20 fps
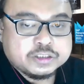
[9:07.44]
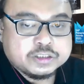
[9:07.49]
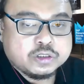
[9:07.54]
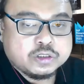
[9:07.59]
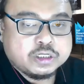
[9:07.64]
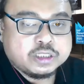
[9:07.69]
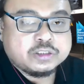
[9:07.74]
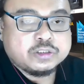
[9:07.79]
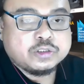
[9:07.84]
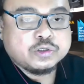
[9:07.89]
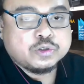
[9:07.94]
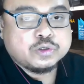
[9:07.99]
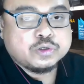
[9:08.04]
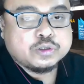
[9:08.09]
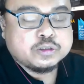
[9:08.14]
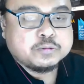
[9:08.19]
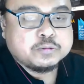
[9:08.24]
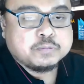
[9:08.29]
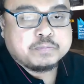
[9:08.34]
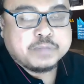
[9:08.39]
so the
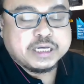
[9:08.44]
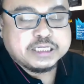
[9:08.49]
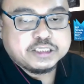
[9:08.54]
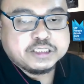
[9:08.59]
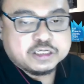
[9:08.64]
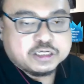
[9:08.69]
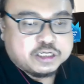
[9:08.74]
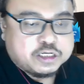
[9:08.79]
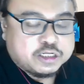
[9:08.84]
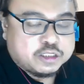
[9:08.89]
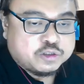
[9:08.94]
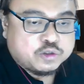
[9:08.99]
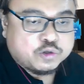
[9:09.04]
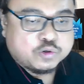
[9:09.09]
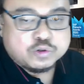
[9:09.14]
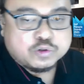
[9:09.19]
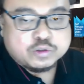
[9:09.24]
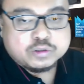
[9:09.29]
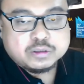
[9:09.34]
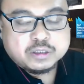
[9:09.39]
tool
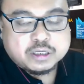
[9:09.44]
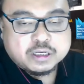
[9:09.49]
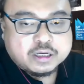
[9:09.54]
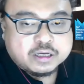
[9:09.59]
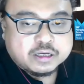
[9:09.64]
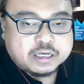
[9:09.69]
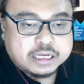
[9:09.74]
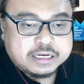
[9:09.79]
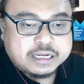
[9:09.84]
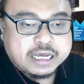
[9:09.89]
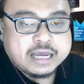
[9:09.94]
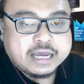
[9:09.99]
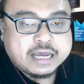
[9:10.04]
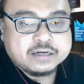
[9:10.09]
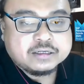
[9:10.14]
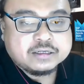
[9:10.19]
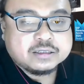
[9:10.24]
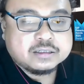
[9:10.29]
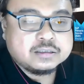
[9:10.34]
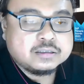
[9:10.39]
can
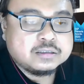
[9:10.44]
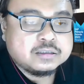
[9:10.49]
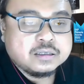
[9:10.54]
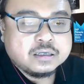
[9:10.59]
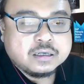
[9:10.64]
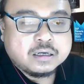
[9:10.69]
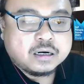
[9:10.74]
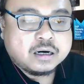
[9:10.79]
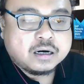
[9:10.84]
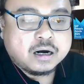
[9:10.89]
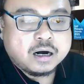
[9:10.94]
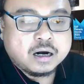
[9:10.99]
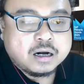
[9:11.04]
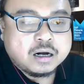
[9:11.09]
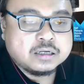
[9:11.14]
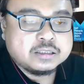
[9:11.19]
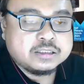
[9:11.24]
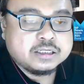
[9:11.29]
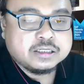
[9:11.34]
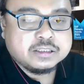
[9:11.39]
handle
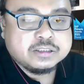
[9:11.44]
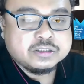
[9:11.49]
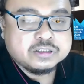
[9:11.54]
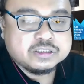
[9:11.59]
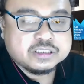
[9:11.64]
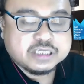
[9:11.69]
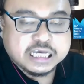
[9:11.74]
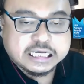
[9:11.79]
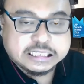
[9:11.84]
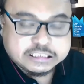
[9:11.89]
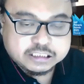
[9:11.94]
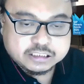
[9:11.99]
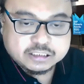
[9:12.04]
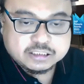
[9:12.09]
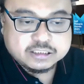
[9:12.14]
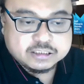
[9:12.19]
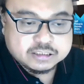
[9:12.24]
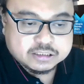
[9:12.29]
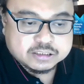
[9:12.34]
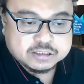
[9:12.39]
all the use
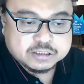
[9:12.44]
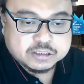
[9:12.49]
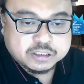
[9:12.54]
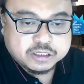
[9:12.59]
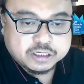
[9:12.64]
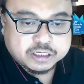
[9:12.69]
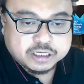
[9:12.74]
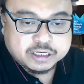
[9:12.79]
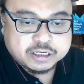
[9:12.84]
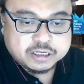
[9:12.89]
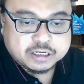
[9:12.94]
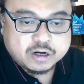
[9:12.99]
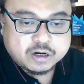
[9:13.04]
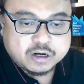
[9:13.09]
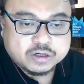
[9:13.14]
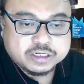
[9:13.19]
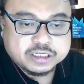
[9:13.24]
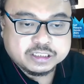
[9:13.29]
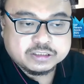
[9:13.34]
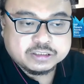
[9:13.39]
cases, okay,
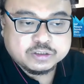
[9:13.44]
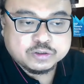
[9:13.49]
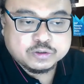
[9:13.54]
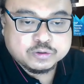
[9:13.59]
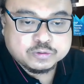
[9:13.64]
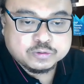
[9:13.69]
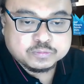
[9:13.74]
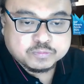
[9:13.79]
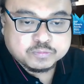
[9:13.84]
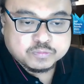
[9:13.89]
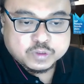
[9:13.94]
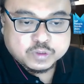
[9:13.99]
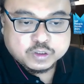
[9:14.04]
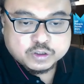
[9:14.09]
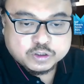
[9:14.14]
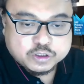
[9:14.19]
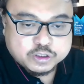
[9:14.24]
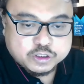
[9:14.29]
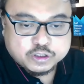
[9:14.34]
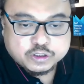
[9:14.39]
according to
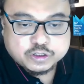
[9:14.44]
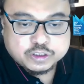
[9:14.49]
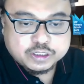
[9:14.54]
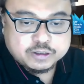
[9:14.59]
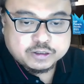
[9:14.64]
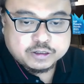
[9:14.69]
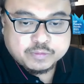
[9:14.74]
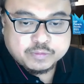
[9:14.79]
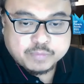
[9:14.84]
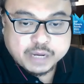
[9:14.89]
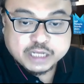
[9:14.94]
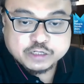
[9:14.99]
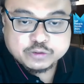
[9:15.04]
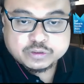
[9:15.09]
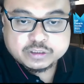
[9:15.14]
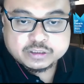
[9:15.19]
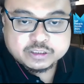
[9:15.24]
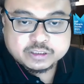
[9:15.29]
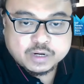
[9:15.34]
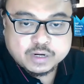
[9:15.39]
the
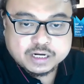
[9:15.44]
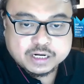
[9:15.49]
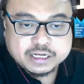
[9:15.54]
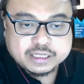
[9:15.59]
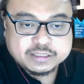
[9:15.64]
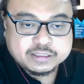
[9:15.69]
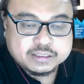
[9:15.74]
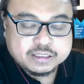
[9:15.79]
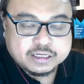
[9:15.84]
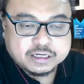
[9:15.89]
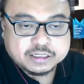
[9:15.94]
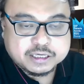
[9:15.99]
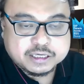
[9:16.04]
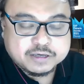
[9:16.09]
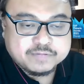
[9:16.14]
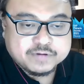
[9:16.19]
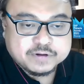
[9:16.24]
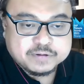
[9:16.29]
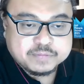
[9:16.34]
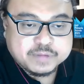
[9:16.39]
manual, the one that
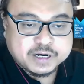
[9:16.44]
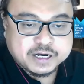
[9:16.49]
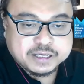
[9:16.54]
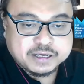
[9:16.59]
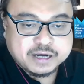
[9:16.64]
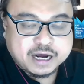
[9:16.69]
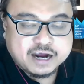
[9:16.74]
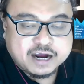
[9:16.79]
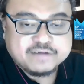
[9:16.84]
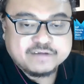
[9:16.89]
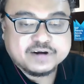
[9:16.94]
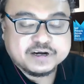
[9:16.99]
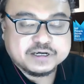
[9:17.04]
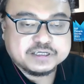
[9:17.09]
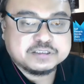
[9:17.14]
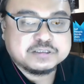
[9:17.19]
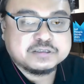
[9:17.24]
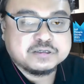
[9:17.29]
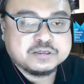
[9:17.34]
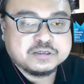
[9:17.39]
given by
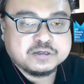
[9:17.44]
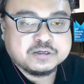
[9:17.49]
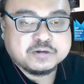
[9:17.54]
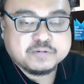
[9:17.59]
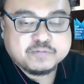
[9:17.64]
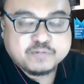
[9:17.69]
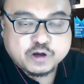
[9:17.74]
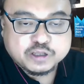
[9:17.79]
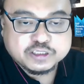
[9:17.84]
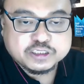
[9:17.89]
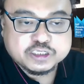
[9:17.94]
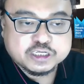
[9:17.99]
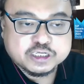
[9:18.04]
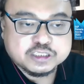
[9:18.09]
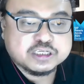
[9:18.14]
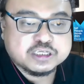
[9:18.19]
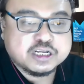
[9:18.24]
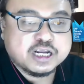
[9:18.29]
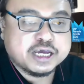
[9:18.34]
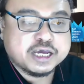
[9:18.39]
IFRS. For
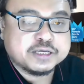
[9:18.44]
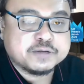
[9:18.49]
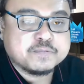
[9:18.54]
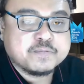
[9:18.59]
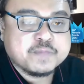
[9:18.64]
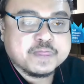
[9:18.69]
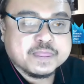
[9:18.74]
instance, like